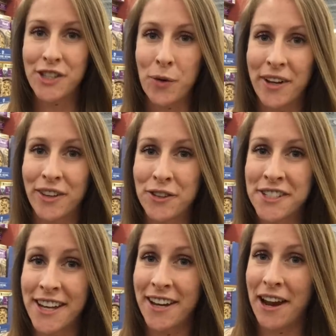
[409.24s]
So it
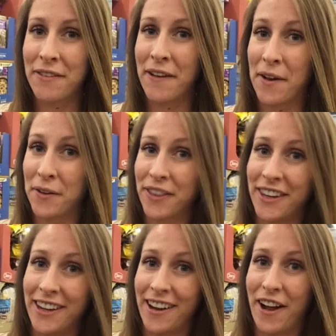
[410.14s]
looks like I found
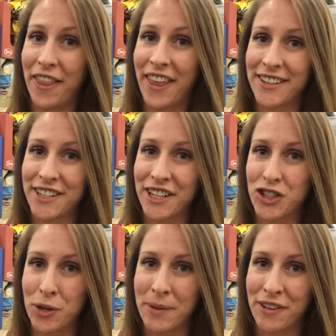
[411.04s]
the authentic
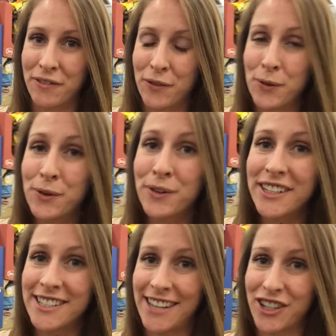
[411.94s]
German food
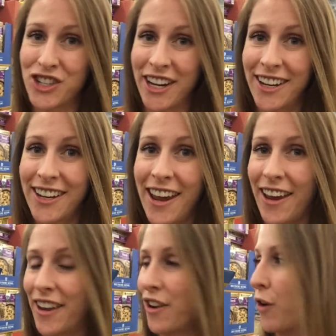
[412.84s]
section, and